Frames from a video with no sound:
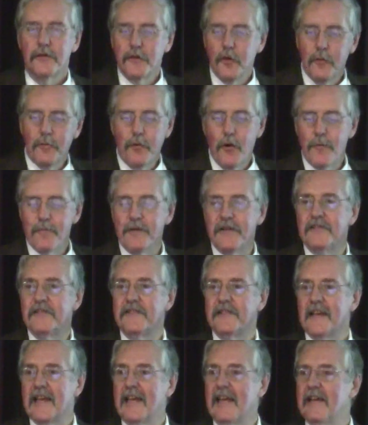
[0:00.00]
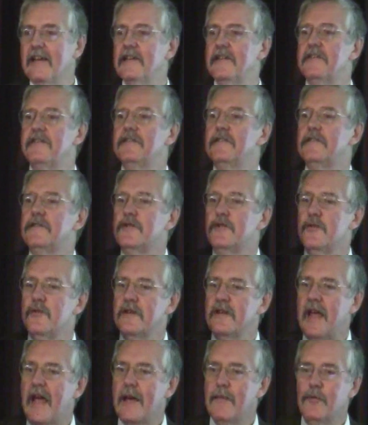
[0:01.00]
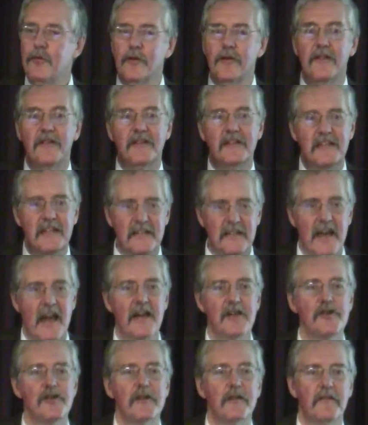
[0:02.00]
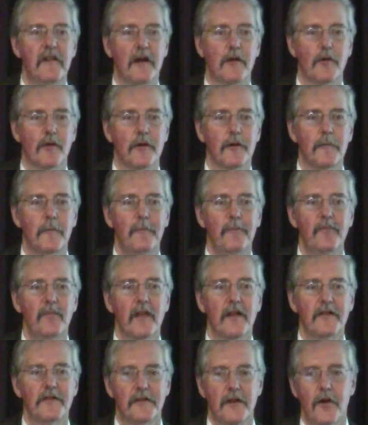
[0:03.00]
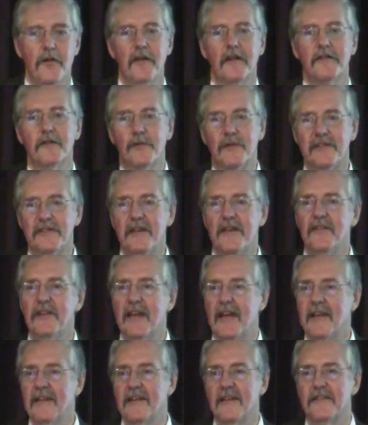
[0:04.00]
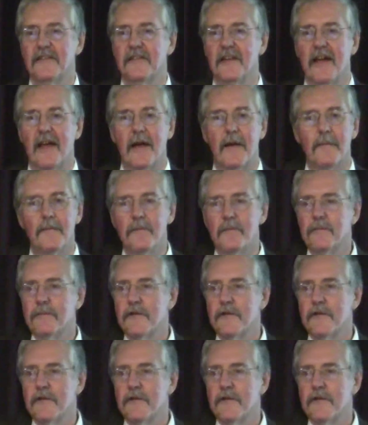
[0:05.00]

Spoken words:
Sole purpose is to enable the detection of error so that the receiving end can say,